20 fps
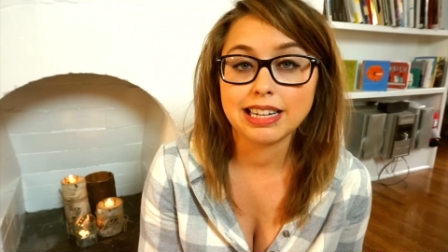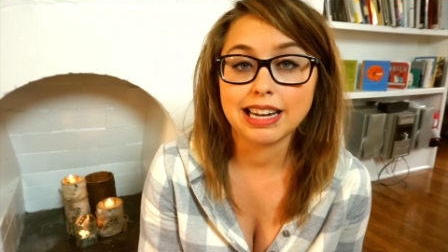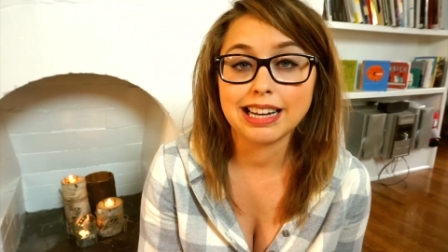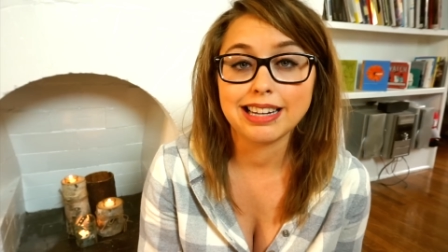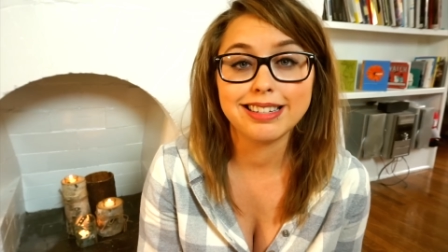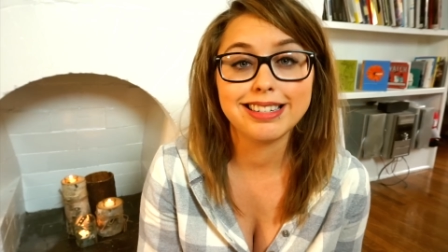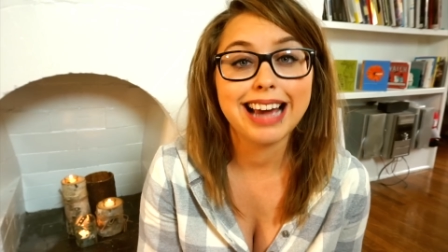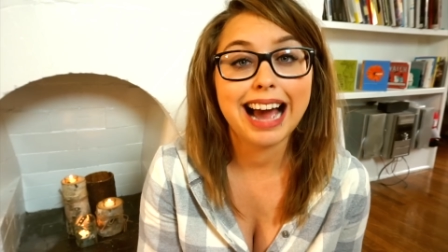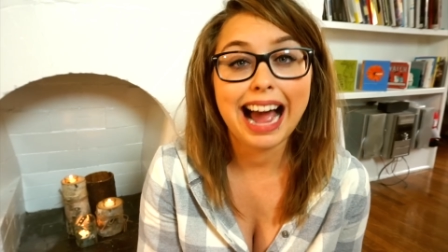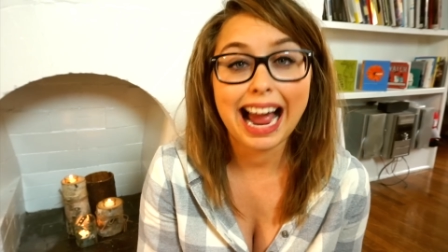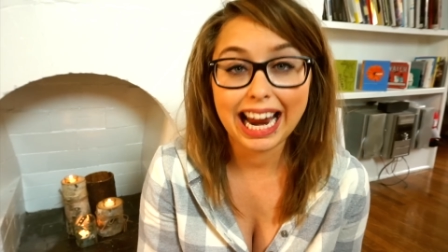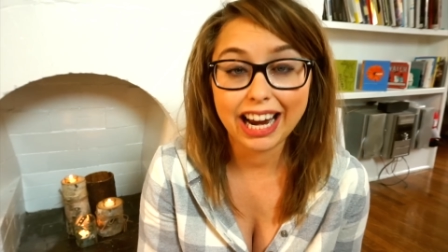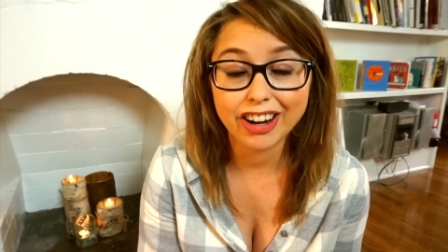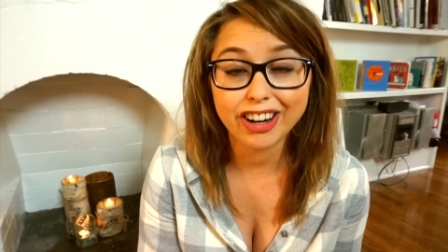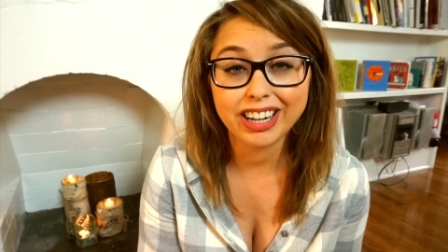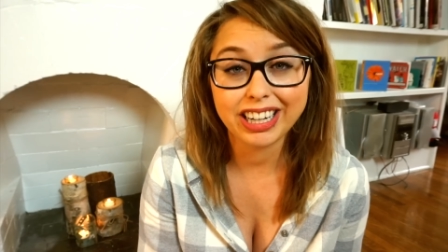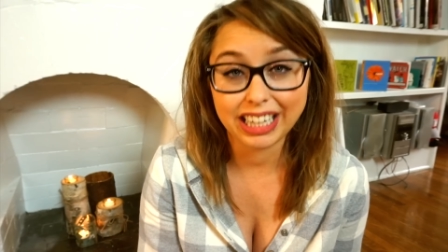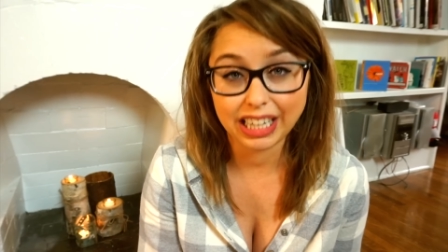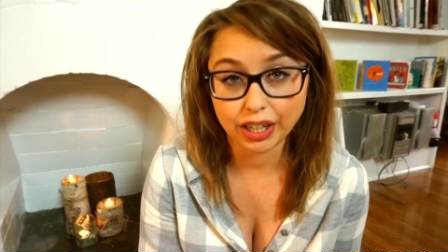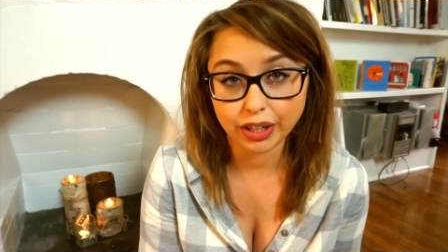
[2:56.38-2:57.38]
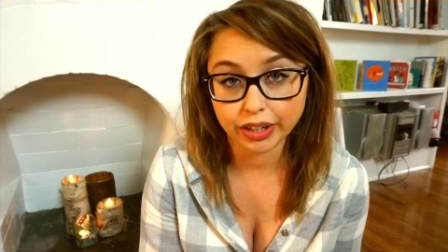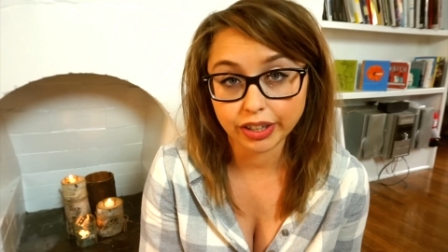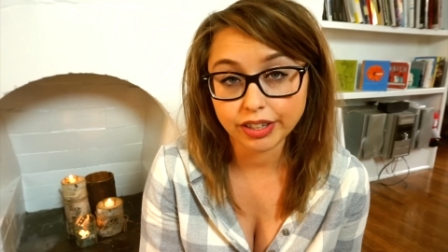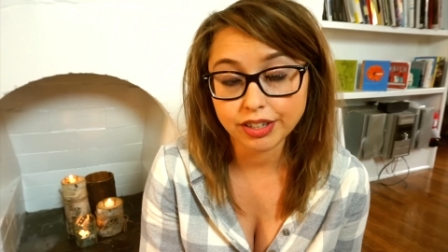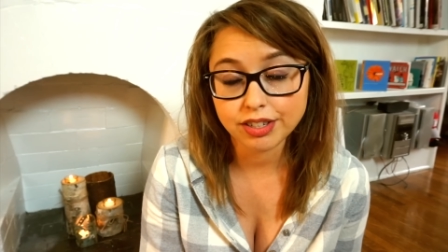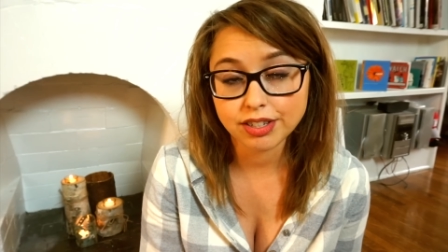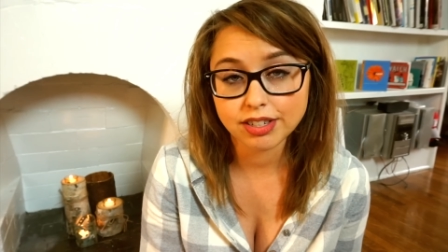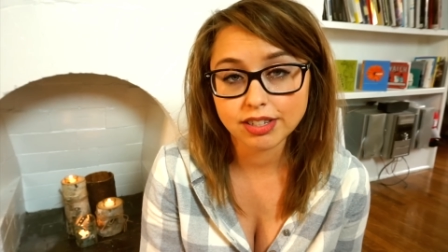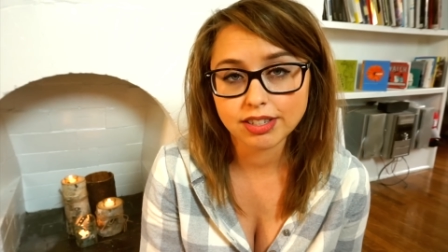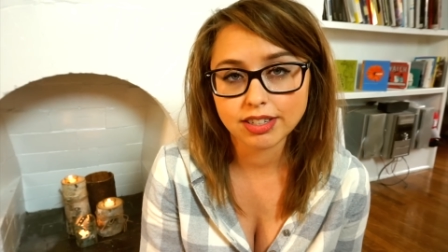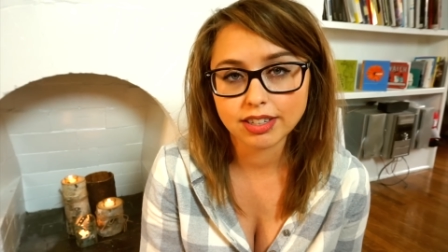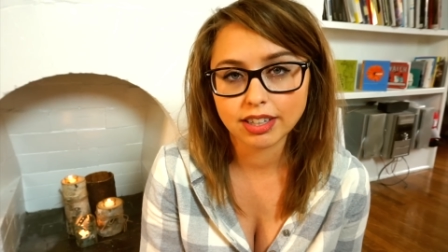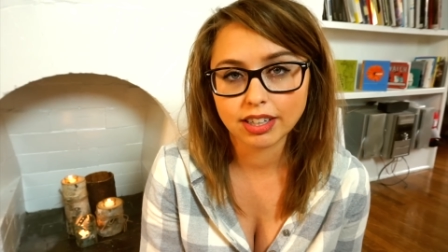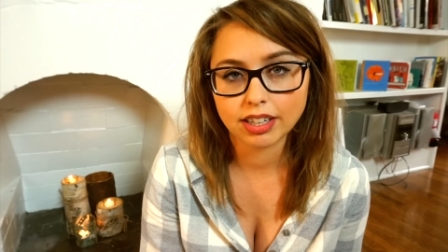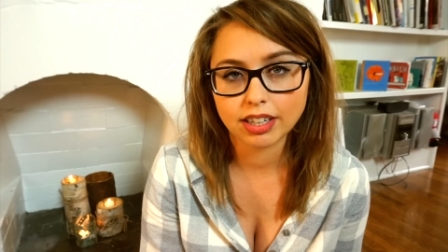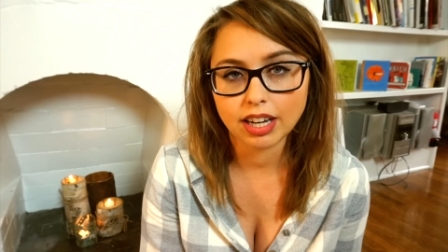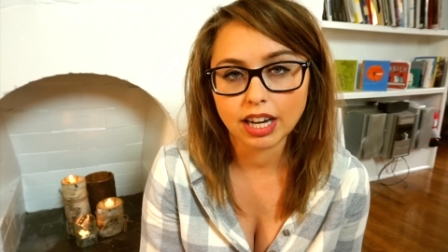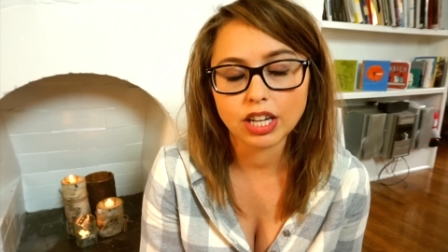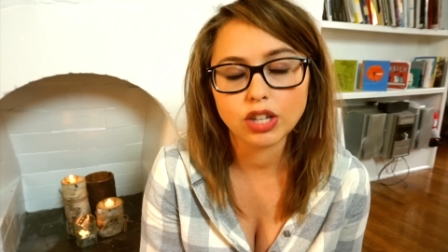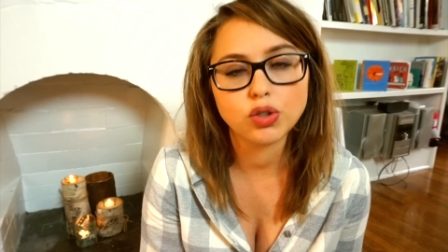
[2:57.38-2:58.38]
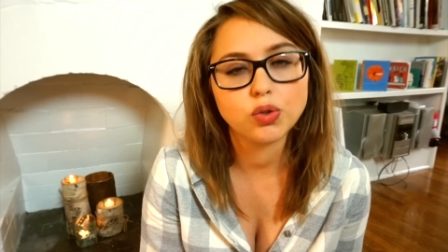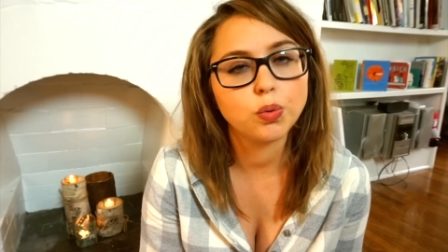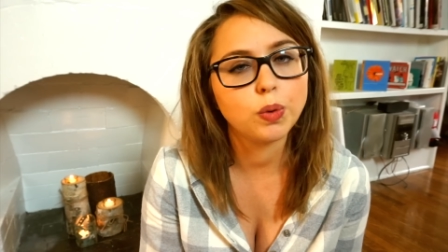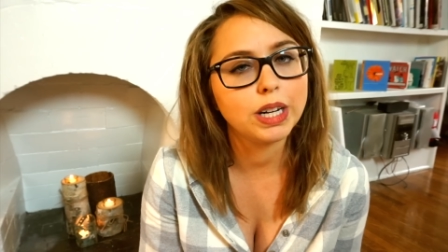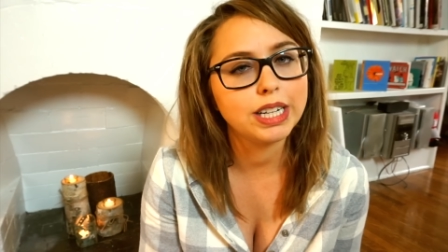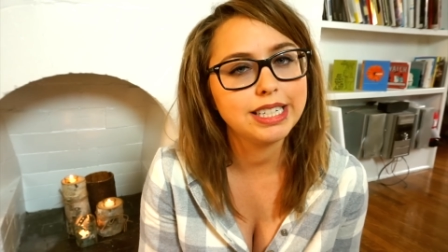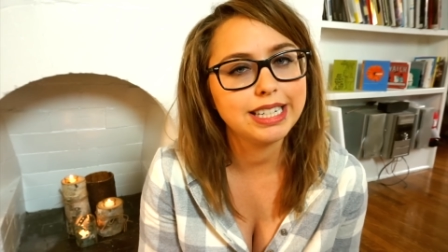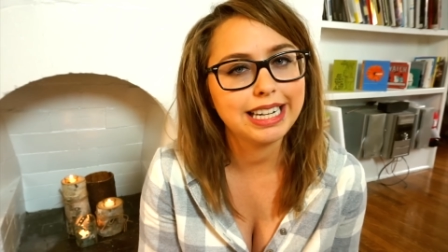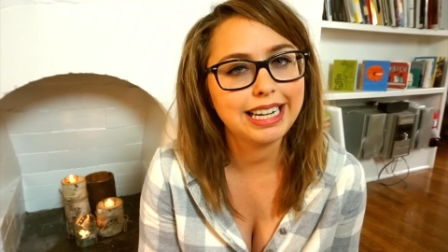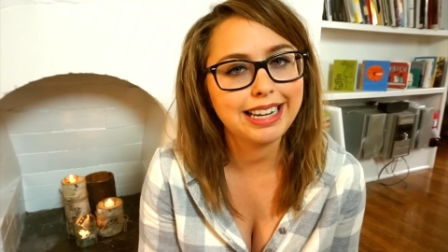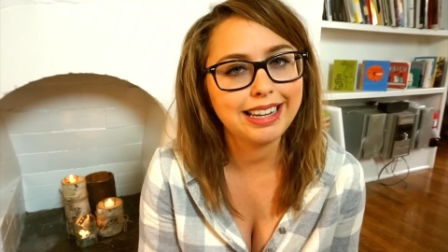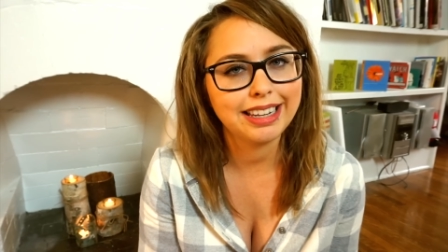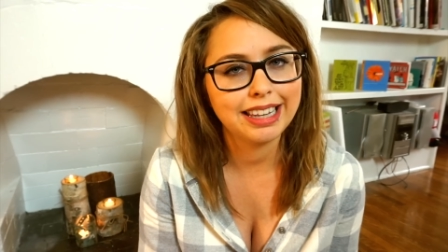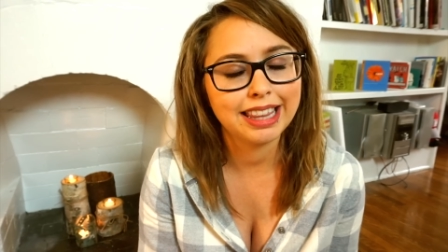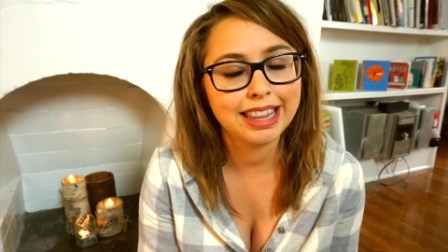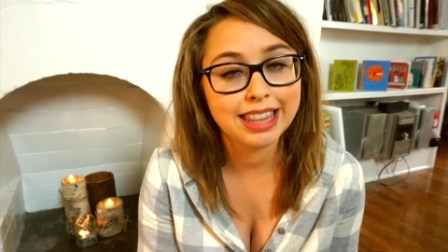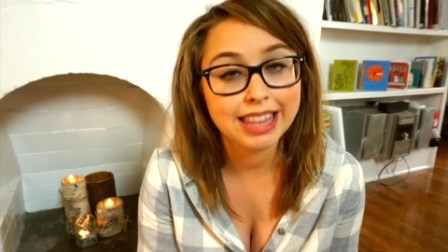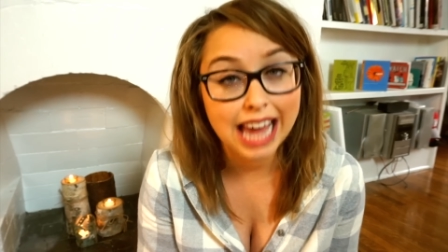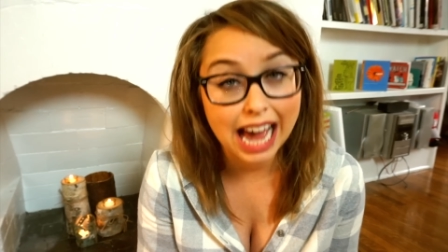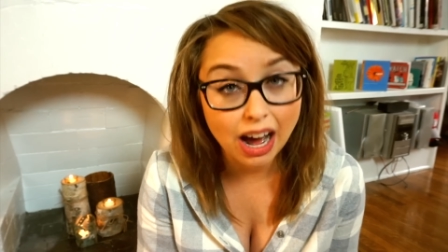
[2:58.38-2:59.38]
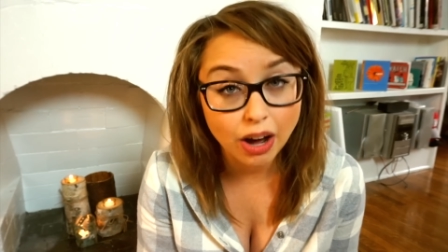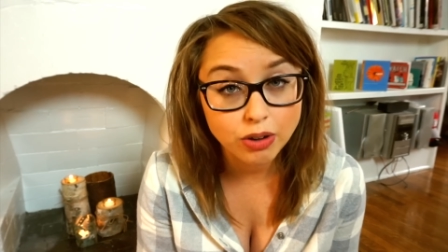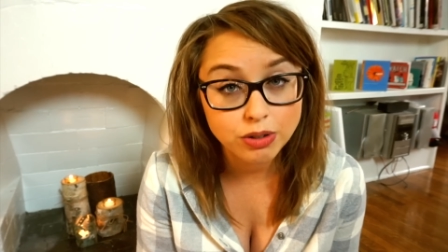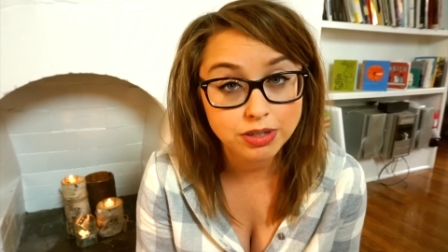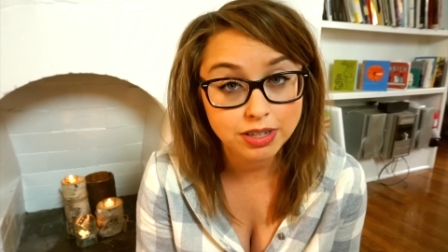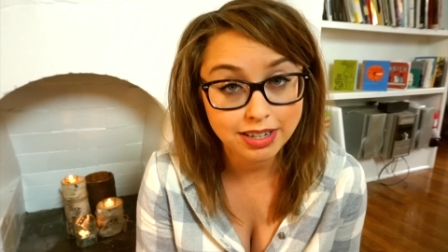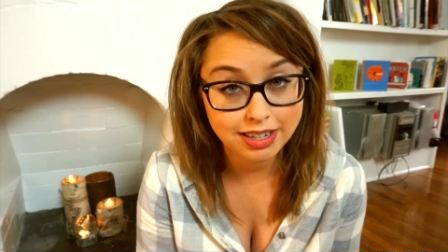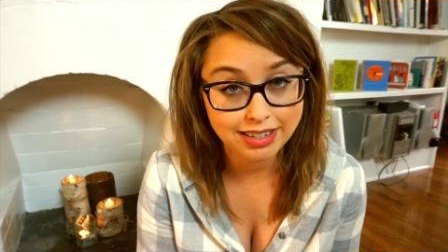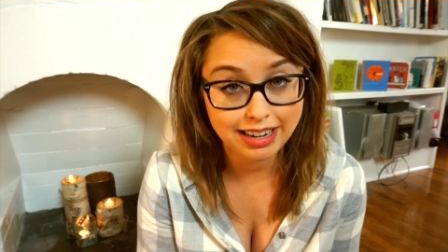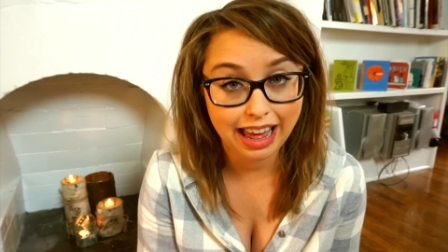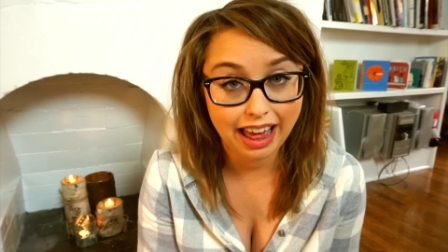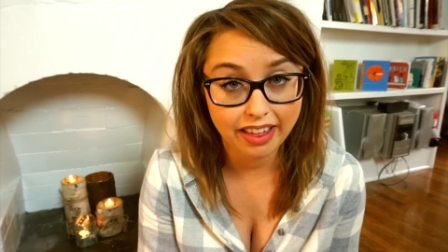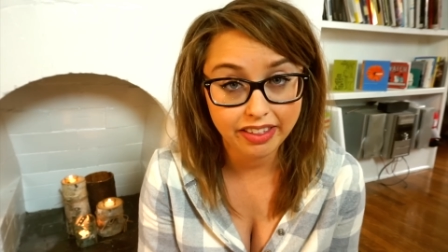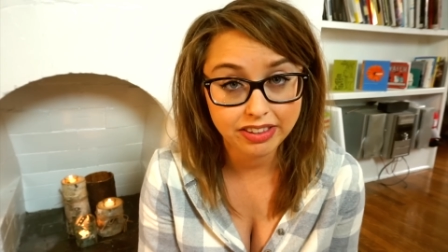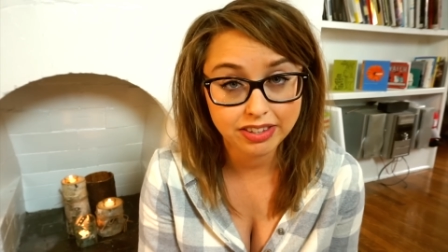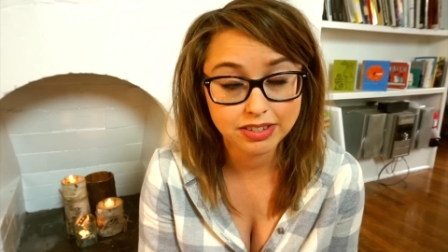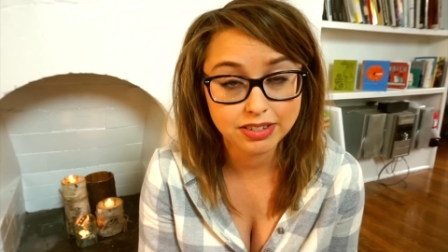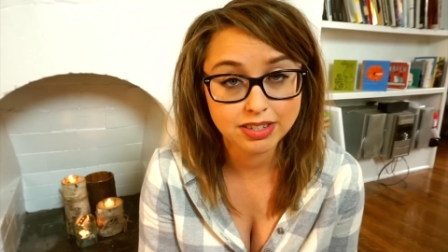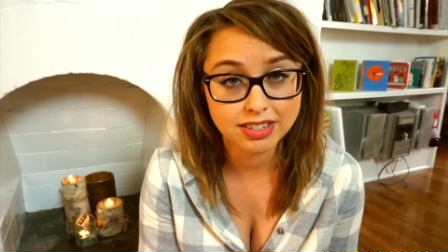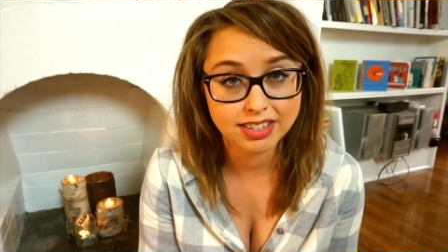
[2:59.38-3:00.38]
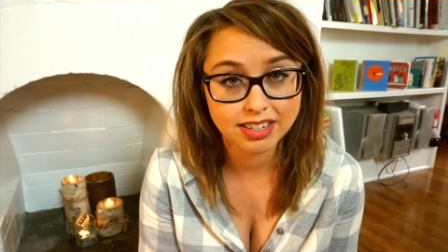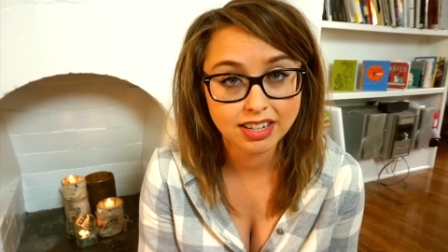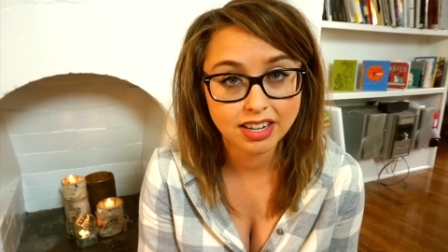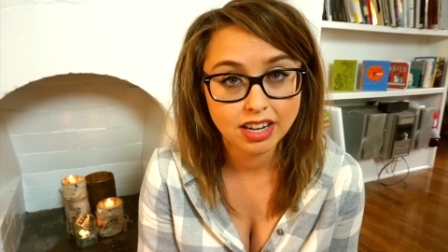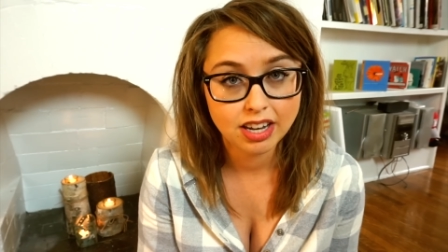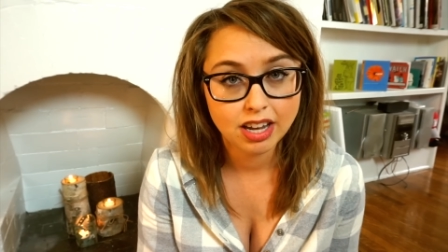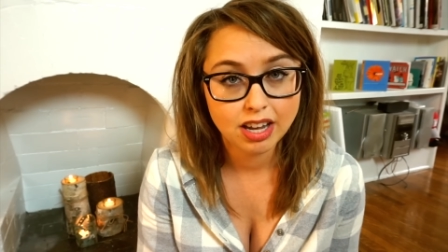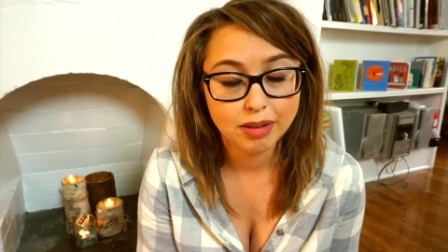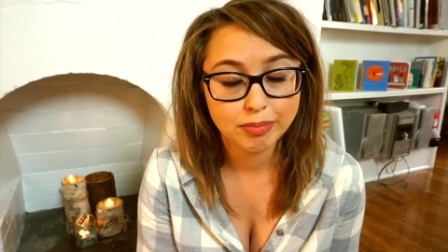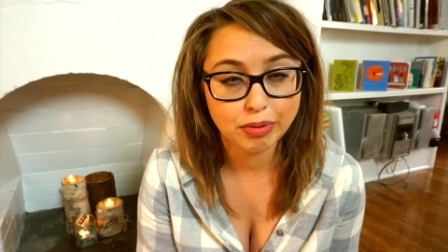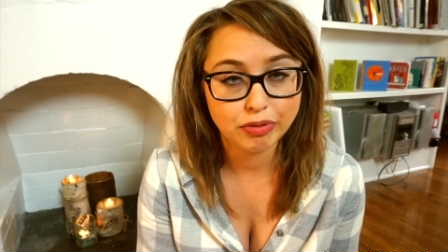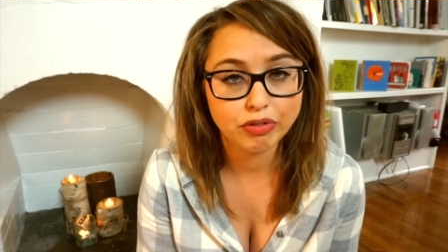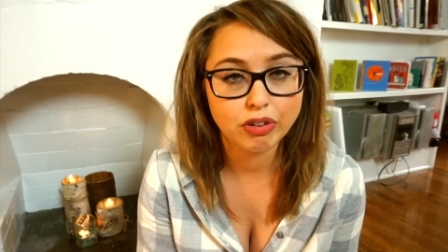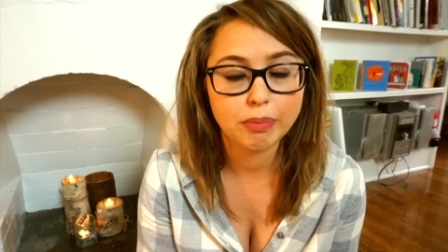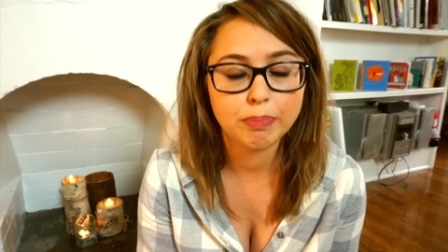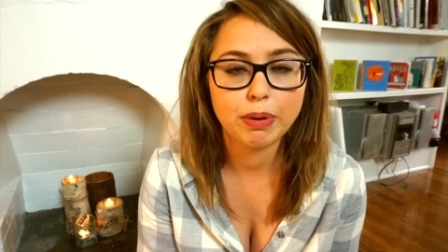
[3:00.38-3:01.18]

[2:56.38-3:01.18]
entire years and 20,000 deaths before